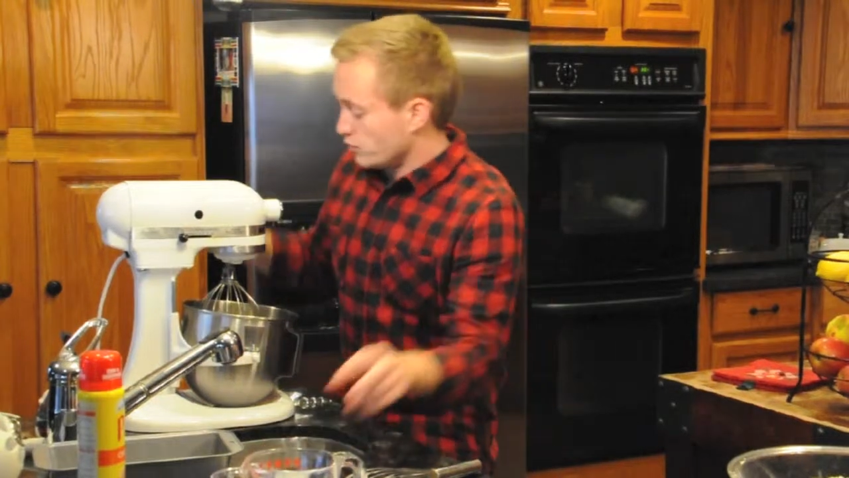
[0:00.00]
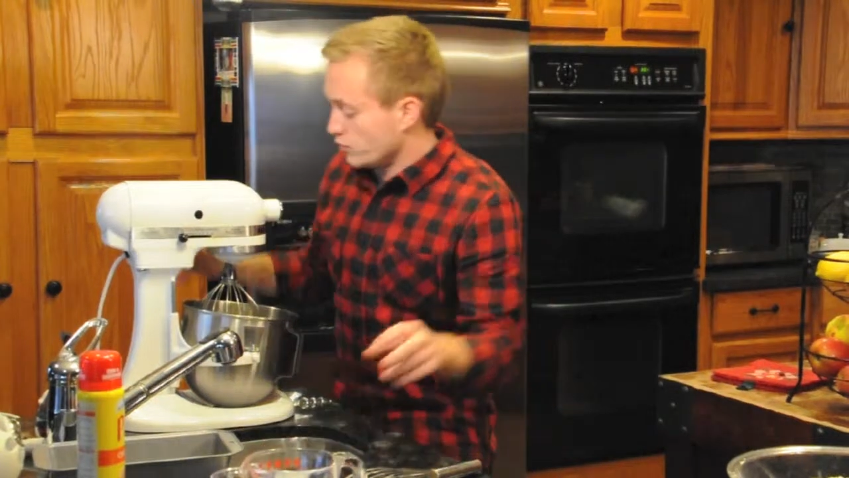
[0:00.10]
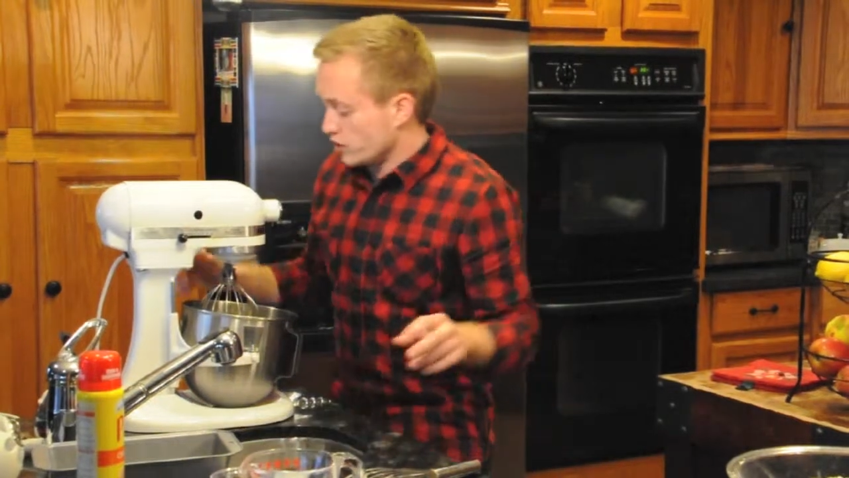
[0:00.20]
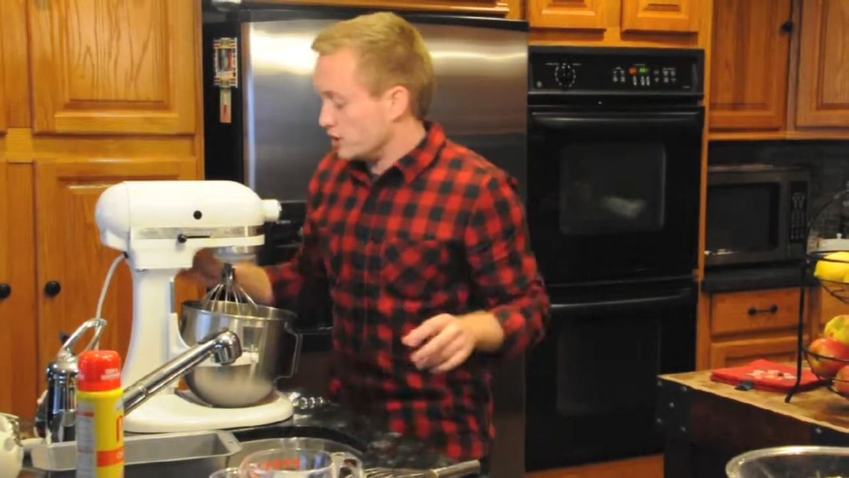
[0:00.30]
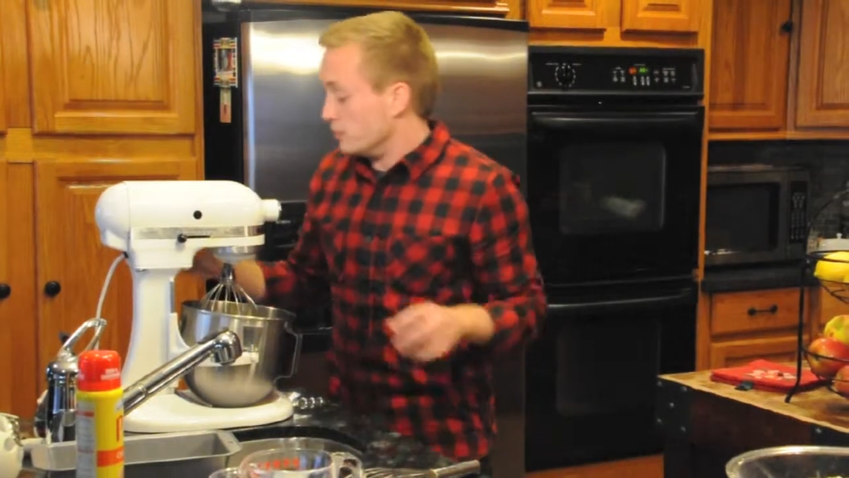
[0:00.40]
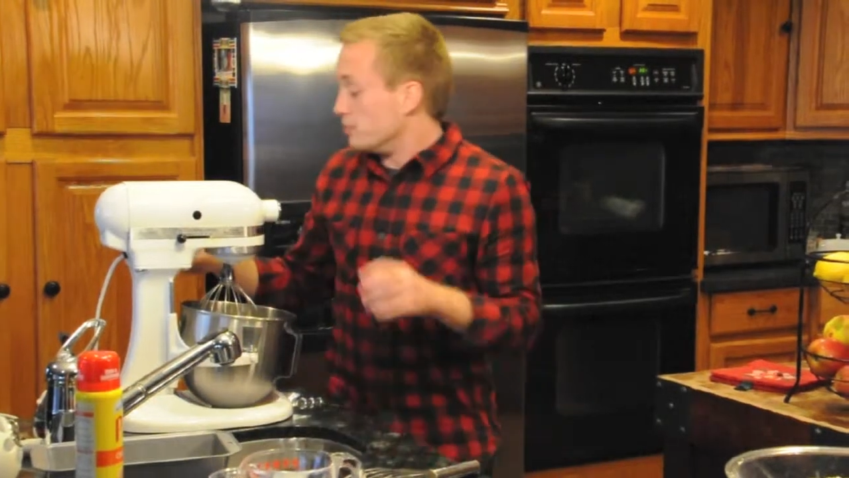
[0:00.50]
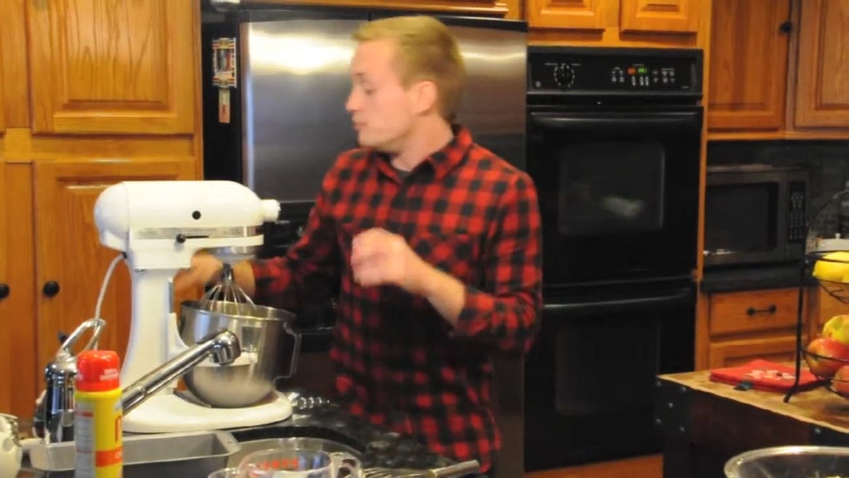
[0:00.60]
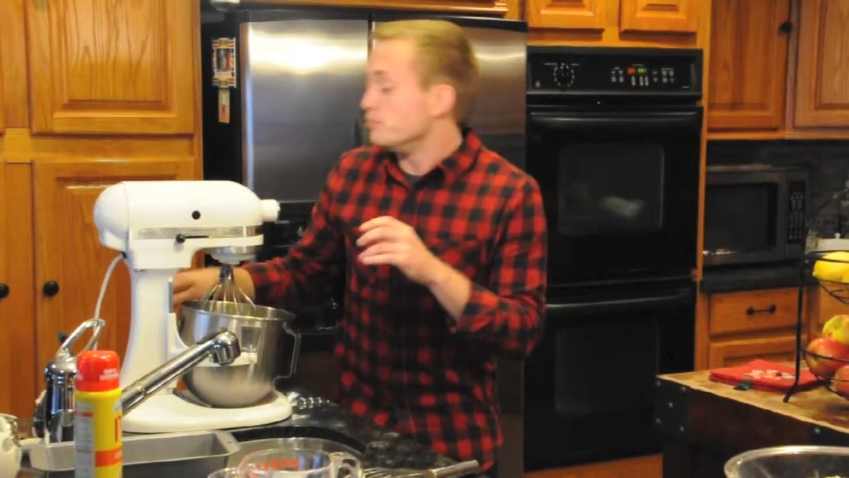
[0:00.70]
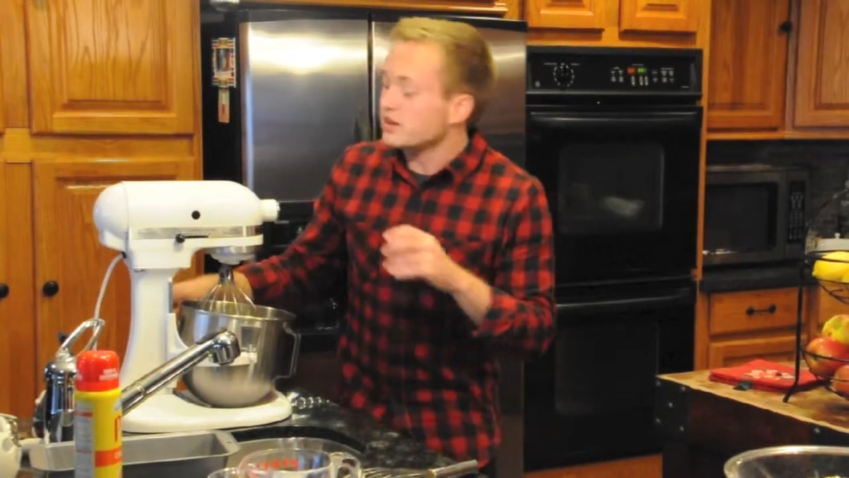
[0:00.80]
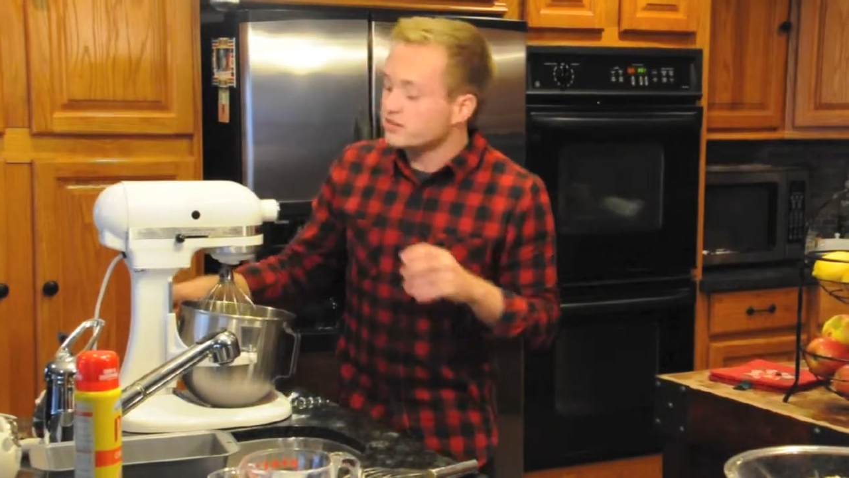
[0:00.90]
we're going to
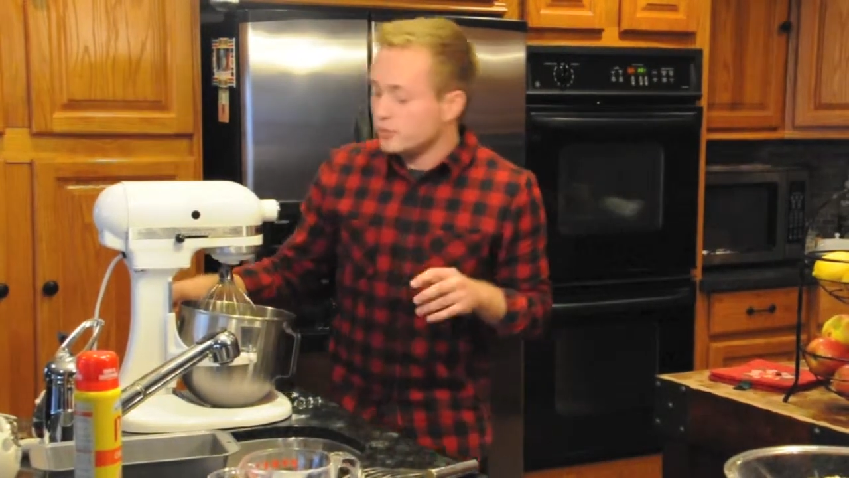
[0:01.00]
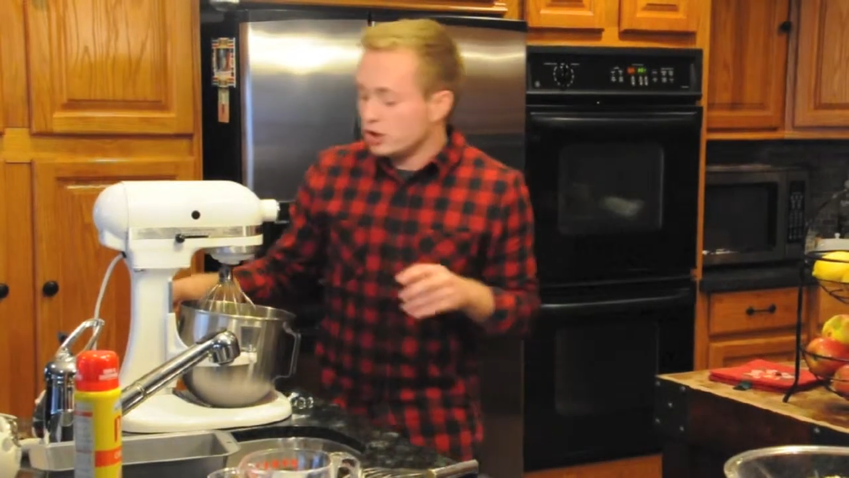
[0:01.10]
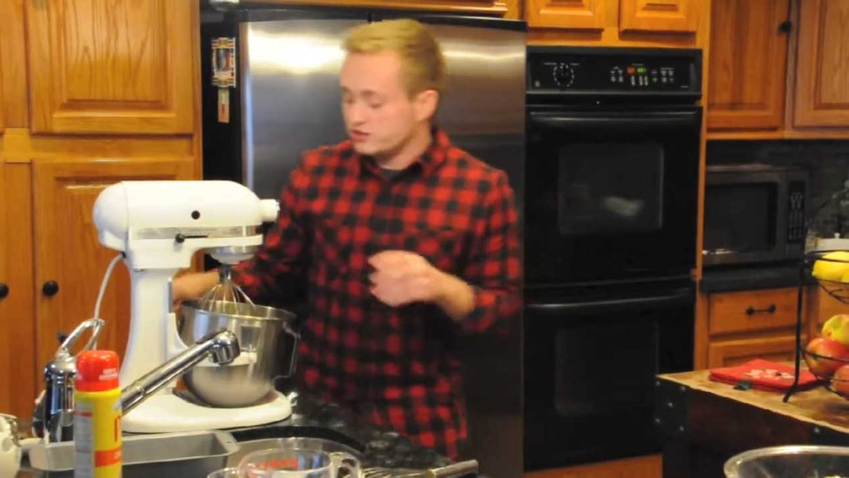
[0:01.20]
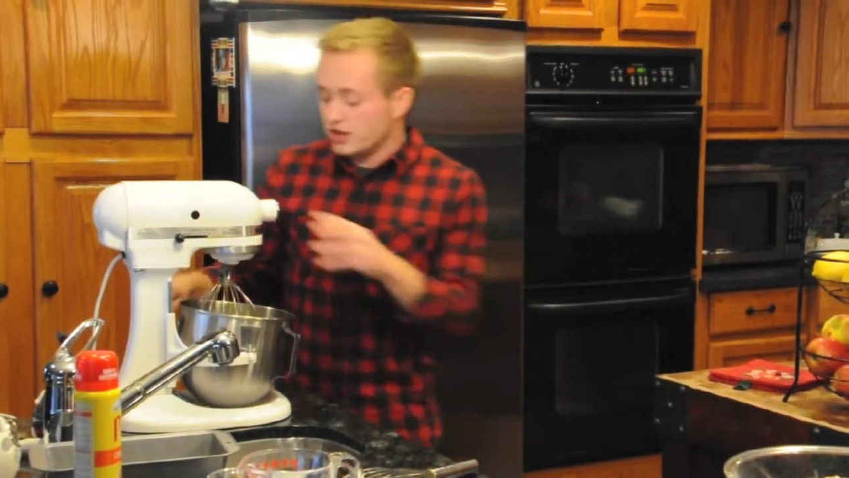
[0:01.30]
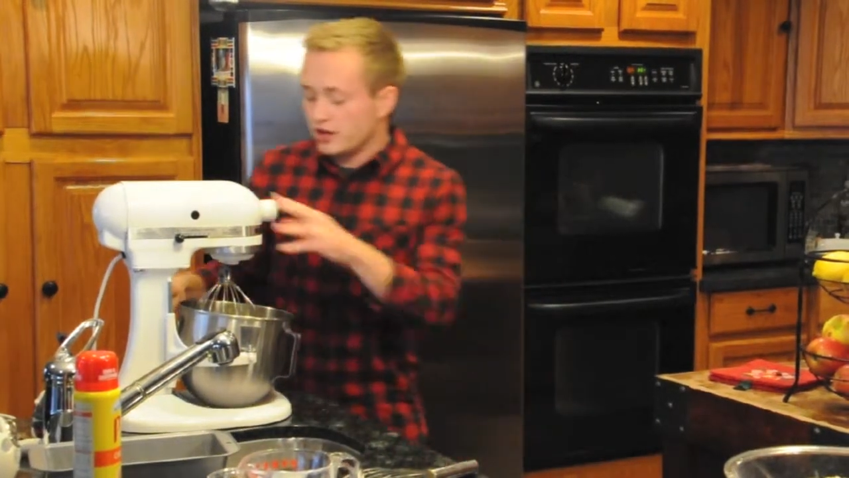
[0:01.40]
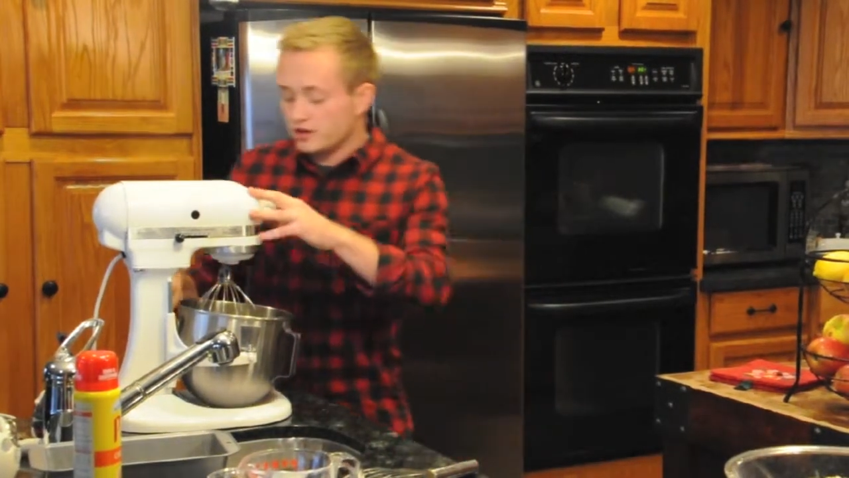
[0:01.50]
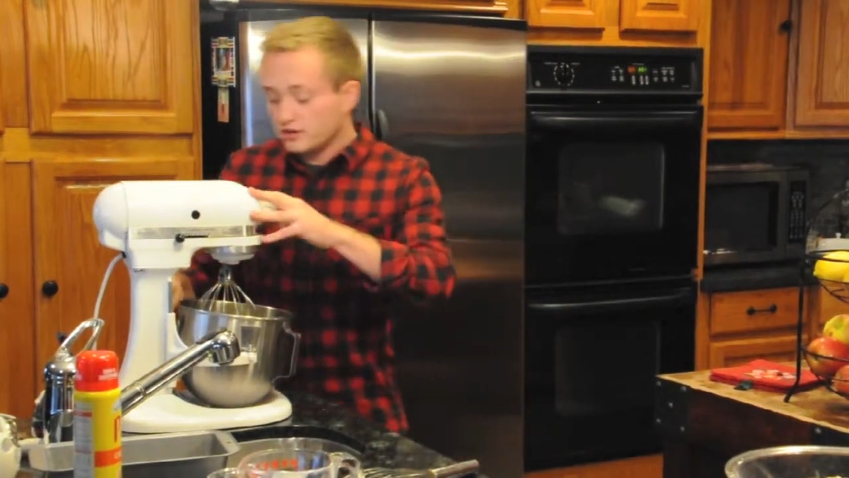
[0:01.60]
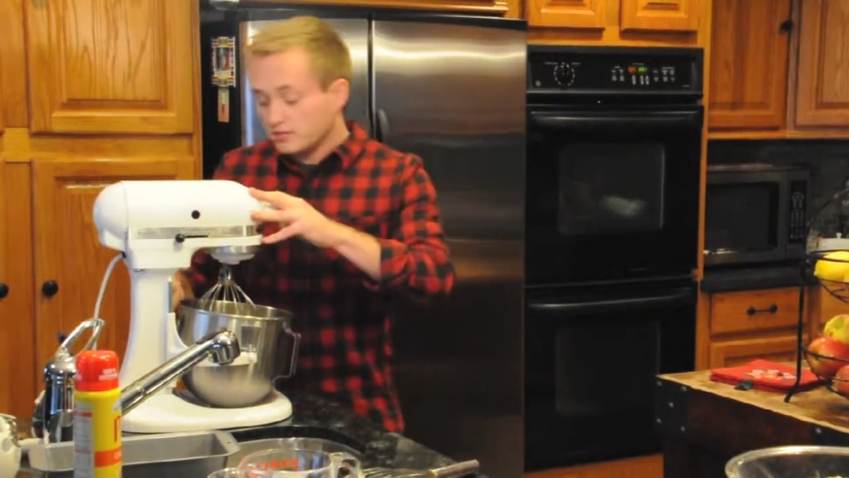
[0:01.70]
mix them all together